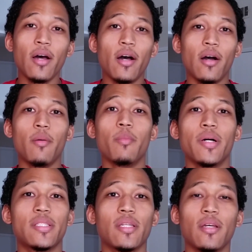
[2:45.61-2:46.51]

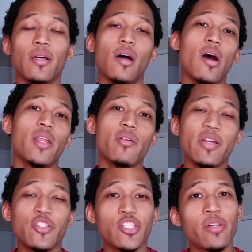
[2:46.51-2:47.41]
but audio
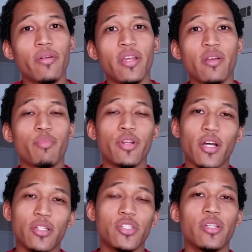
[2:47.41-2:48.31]
engineering,
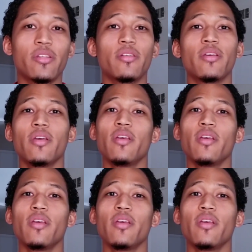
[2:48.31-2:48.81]
production,